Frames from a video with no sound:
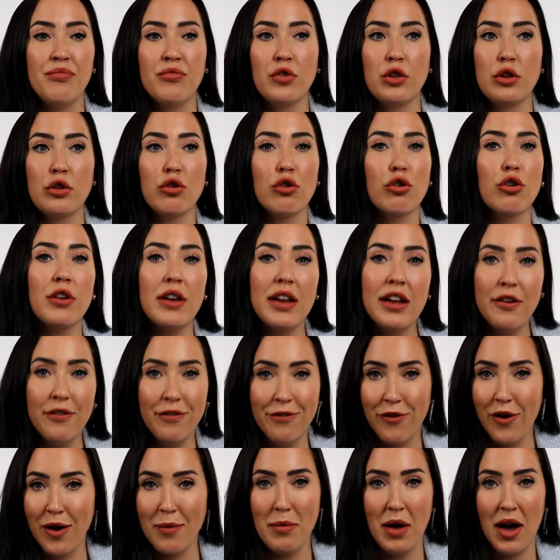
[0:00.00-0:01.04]
learning
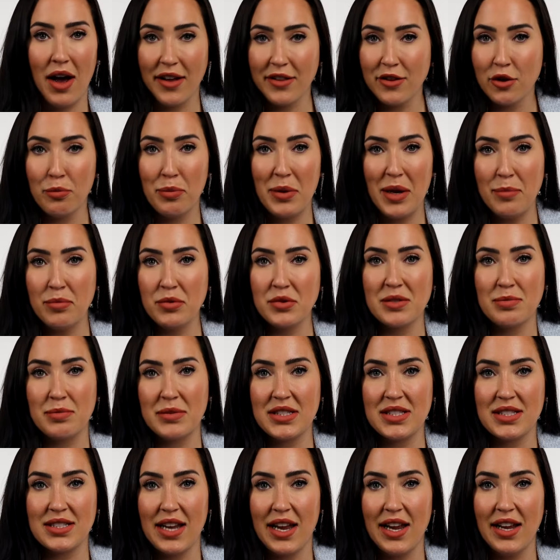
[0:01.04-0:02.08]
from other people's
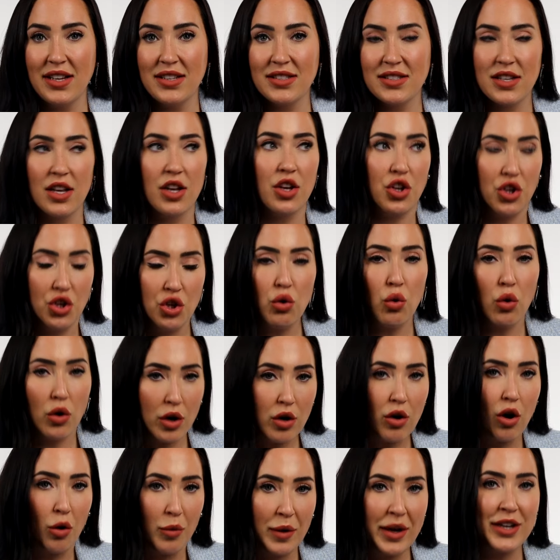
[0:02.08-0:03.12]
mistakes, you are
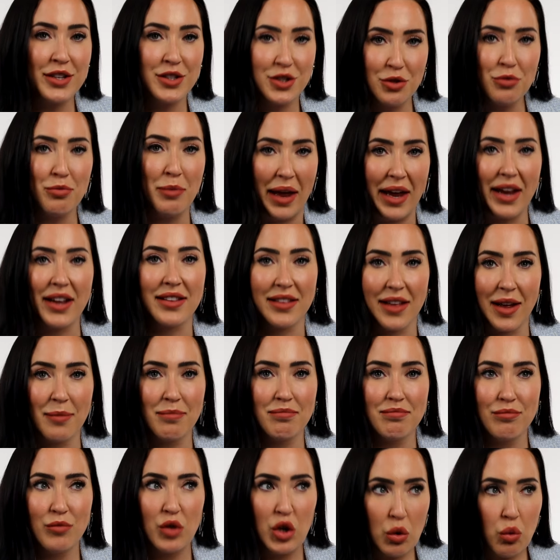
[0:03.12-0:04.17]
going to make them.
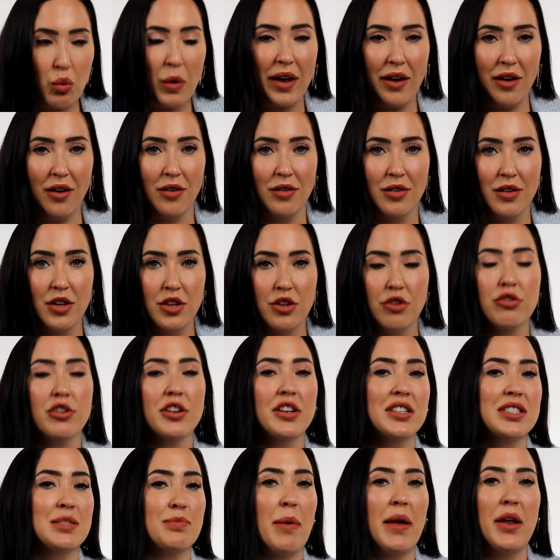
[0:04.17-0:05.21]
You will. You're
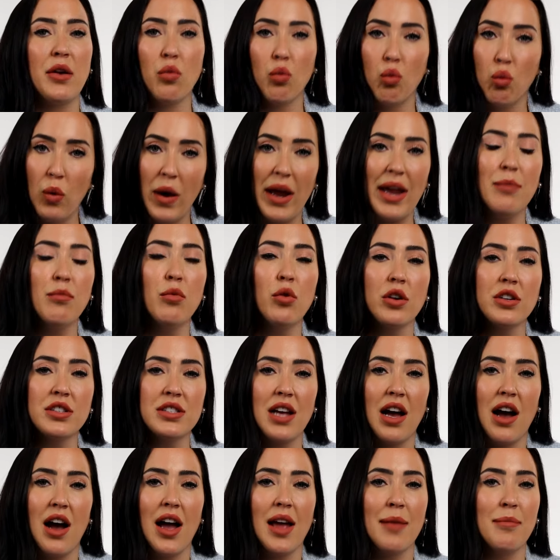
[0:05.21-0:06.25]
going to spend way more
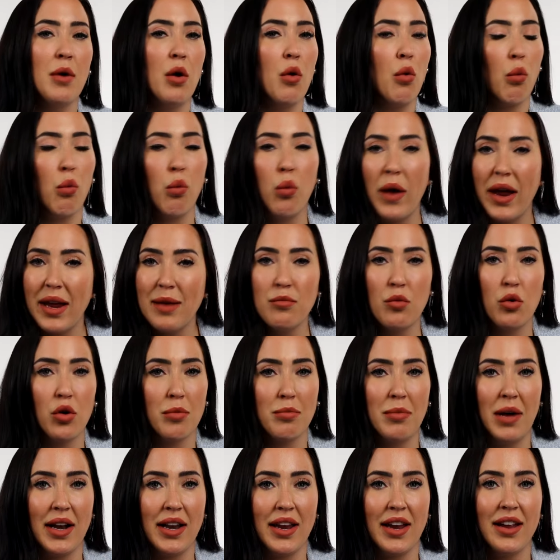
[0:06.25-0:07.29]
time, way more
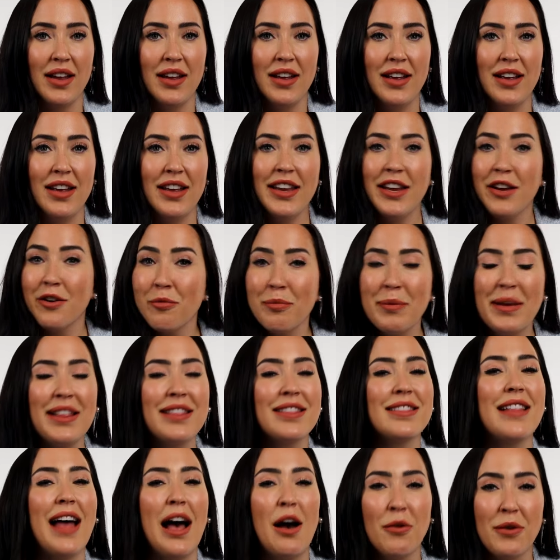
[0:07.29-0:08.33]
money. Hear me
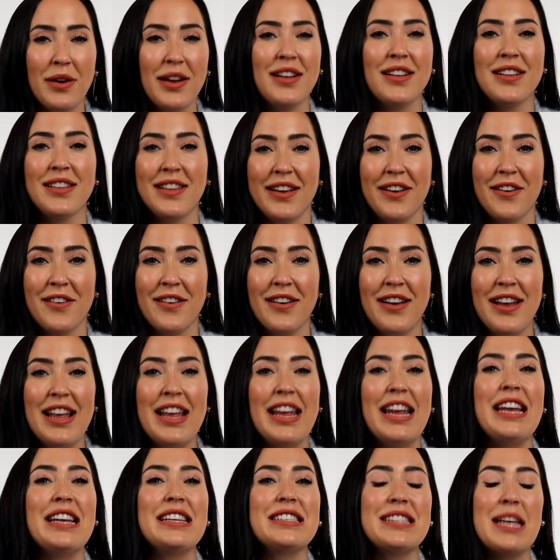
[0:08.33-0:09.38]
loud and clear.
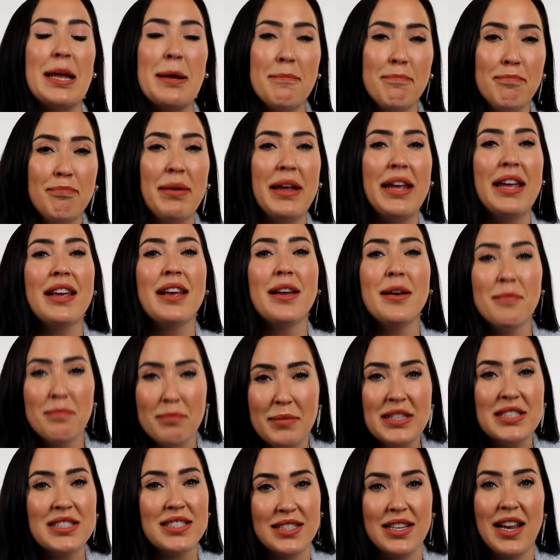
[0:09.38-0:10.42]
It is a big
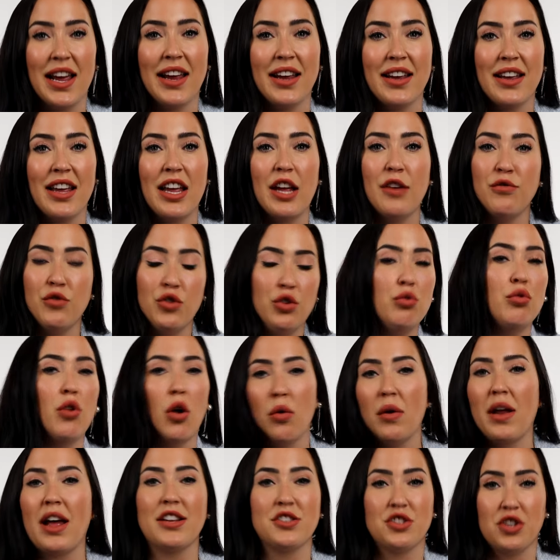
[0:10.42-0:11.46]
mistake if you
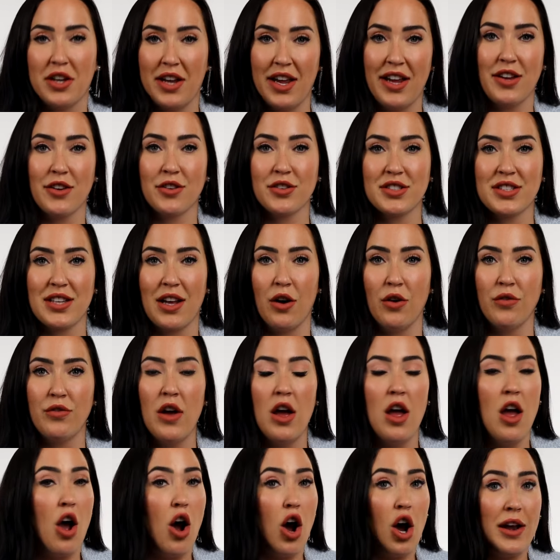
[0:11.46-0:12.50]
don't educate yourself
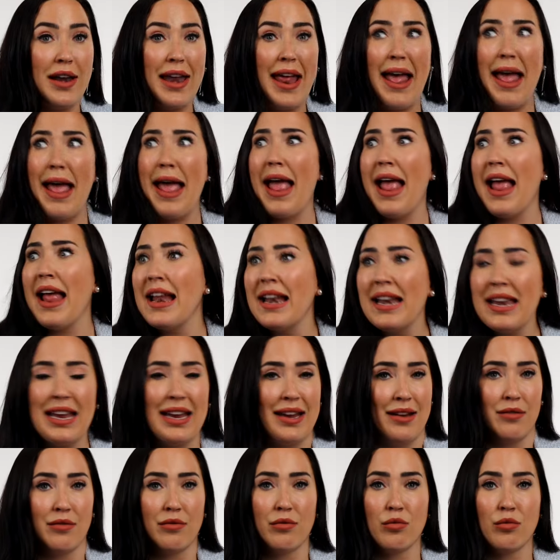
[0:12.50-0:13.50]
on any